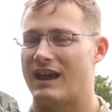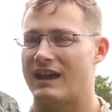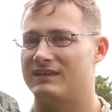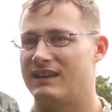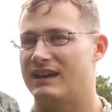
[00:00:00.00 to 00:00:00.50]

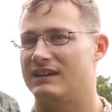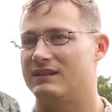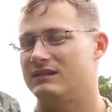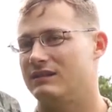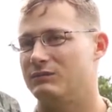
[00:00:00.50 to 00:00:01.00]
And
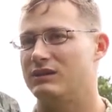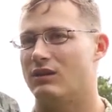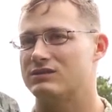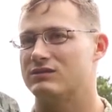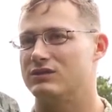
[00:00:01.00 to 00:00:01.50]
then we'd
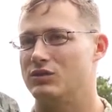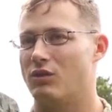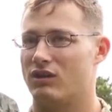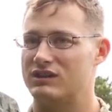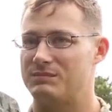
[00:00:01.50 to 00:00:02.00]
also do
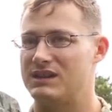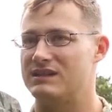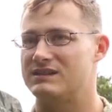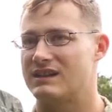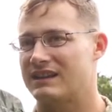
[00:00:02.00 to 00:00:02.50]

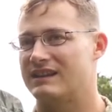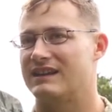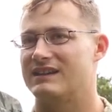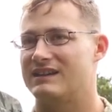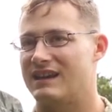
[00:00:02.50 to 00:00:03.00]
RSPs at the
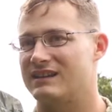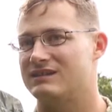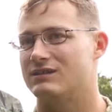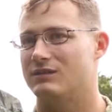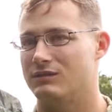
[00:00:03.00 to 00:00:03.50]
end of the day,
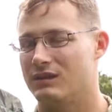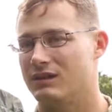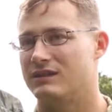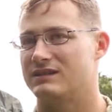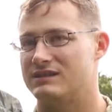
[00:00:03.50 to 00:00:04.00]
so
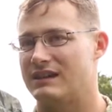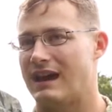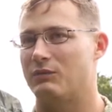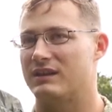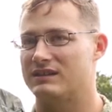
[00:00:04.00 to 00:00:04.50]
we could see
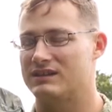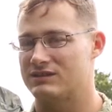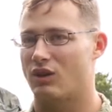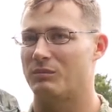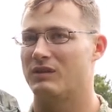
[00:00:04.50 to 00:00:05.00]
how we could
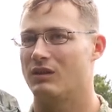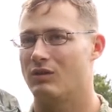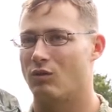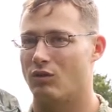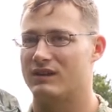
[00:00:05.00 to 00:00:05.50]
disarm
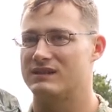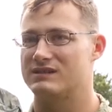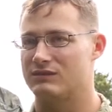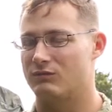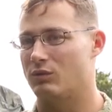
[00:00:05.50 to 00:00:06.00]

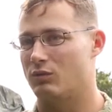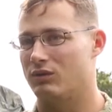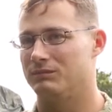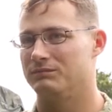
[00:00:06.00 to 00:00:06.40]
ordnance in the real world.